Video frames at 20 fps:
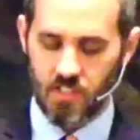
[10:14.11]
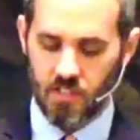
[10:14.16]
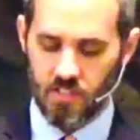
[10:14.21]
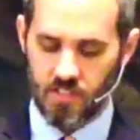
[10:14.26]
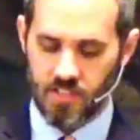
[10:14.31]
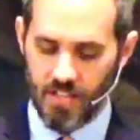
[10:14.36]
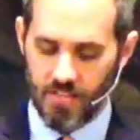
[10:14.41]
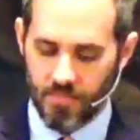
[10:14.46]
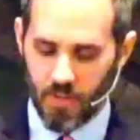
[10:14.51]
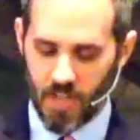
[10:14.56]

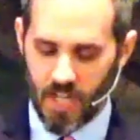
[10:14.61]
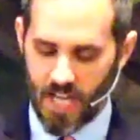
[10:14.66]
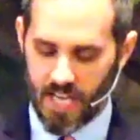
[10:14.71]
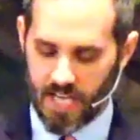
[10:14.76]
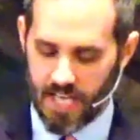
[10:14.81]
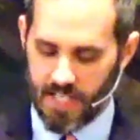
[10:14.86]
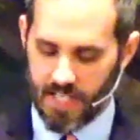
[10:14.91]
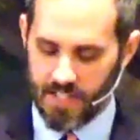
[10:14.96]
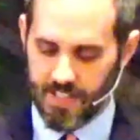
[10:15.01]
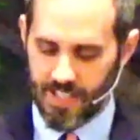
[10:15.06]

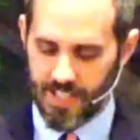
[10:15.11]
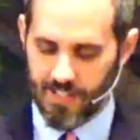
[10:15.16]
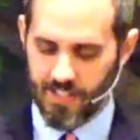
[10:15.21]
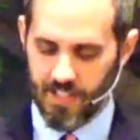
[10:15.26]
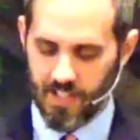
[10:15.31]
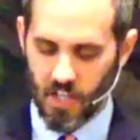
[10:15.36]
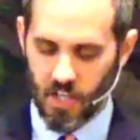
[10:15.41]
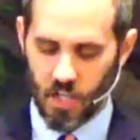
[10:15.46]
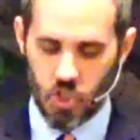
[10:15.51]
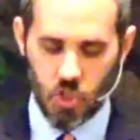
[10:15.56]
Zephaniah is
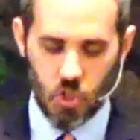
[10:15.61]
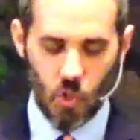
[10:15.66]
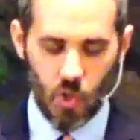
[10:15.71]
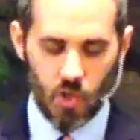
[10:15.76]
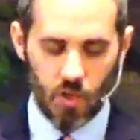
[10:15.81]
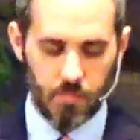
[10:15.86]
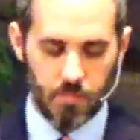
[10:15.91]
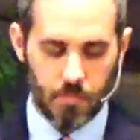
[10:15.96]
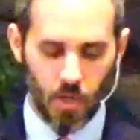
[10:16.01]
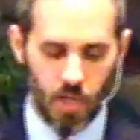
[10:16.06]
this
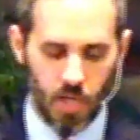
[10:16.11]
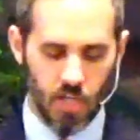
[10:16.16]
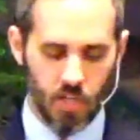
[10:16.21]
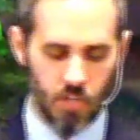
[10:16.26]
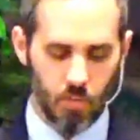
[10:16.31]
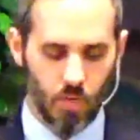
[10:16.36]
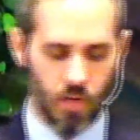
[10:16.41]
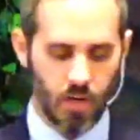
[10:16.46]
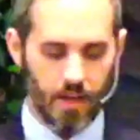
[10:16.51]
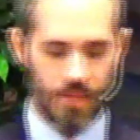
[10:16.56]
short
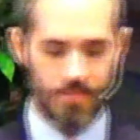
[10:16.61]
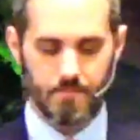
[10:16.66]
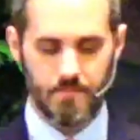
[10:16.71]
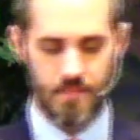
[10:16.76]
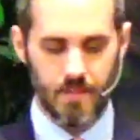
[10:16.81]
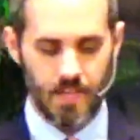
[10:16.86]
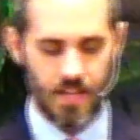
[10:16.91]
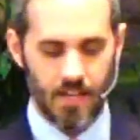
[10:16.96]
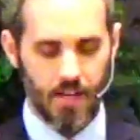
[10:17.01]
book where a,